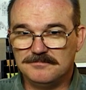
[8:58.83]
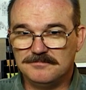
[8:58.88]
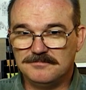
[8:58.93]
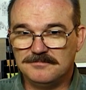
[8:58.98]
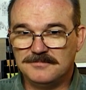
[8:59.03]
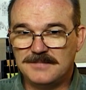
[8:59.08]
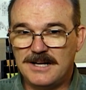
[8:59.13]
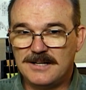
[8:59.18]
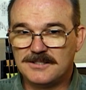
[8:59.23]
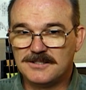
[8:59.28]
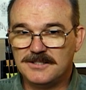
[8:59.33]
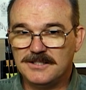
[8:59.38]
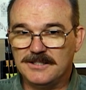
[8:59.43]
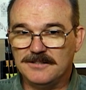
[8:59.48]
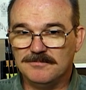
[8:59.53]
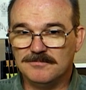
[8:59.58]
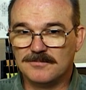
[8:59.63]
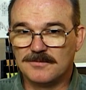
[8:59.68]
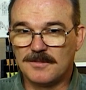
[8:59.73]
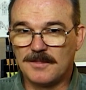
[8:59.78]
that's
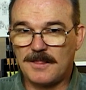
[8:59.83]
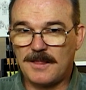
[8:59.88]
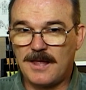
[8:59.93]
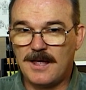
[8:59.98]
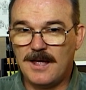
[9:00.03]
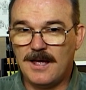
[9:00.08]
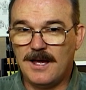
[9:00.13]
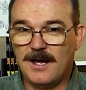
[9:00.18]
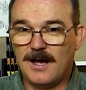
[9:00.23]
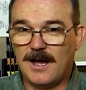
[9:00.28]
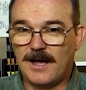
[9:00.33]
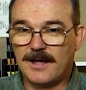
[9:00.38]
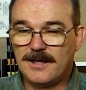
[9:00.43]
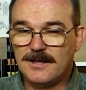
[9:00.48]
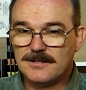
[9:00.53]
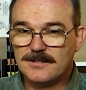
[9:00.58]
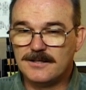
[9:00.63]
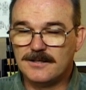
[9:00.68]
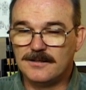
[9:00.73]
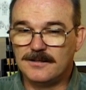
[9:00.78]
neat. I
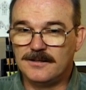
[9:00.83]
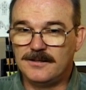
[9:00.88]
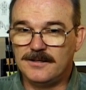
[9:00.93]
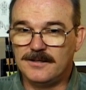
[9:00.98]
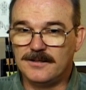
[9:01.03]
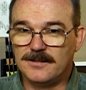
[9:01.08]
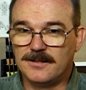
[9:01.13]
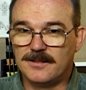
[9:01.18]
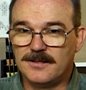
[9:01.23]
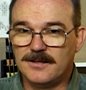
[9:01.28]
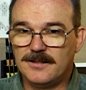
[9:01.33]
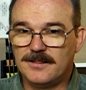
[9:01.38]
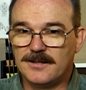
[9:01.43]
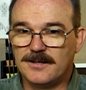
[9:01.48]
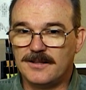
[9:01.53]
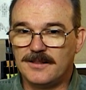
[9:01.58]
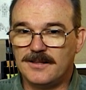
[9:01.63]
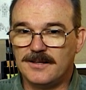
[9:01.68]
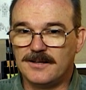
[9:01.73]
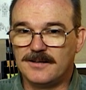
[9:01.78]
guess the, the, the thing
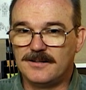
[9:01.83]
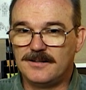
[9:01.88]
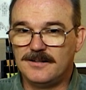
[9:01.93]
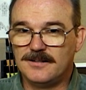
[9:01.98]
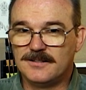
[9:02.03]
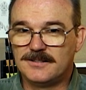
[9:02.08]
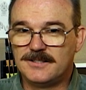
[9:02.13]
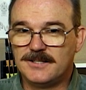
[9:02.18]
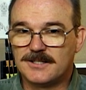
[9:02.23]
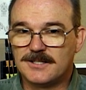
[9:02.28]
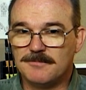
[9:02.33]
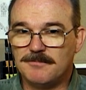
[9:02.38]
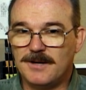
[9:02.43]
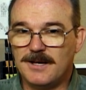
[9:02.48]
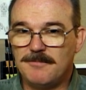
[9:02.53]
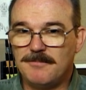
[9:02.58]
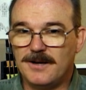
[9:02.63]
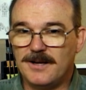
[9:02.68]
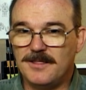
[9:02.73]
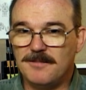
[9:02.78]
that, that sticks in
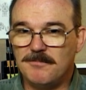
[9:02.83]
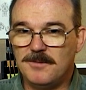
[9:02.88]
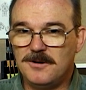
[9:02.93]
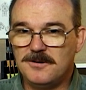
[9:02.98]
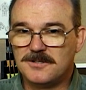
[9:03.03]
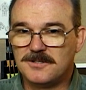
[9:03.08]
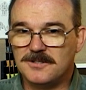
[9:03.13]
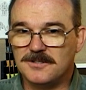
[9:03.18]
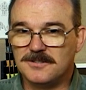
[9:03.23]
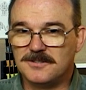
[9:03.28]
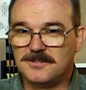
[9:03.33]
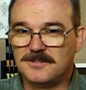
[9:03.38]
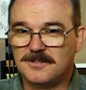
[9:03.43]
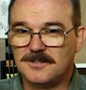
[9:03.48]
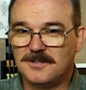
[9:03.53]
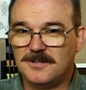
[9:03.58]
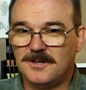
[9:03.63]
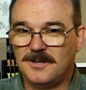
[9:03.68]
my mind the most is